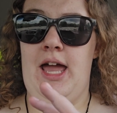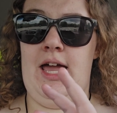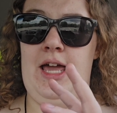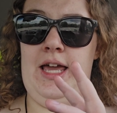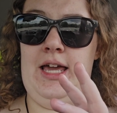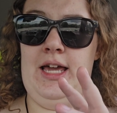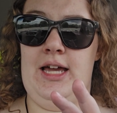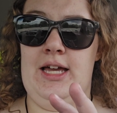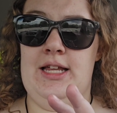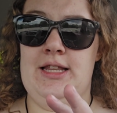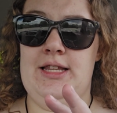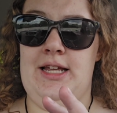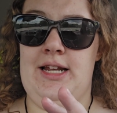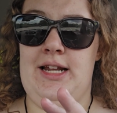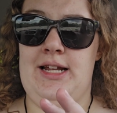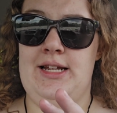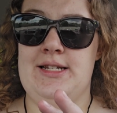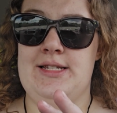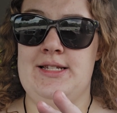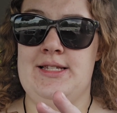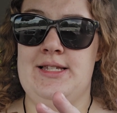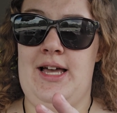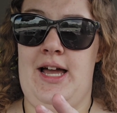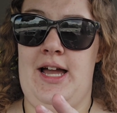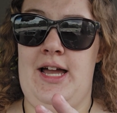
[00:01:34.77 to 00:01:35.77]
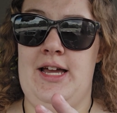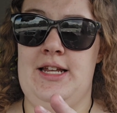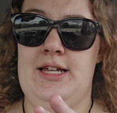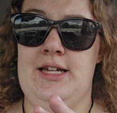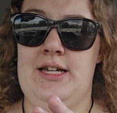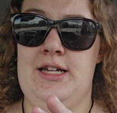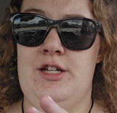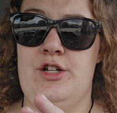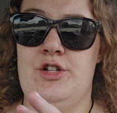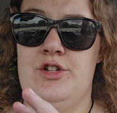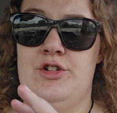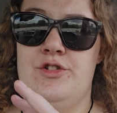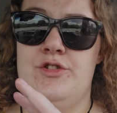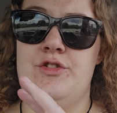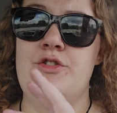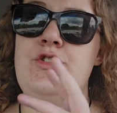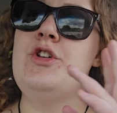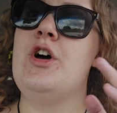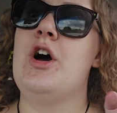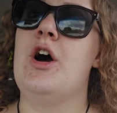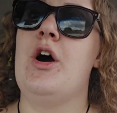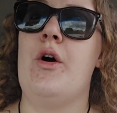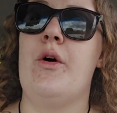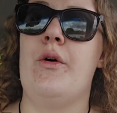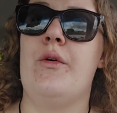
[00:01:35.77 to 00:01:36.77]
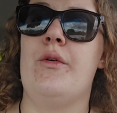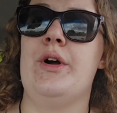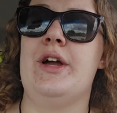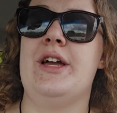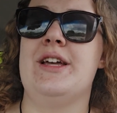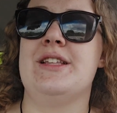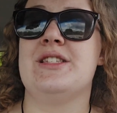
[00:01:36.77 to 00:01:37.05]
and then I decided, no,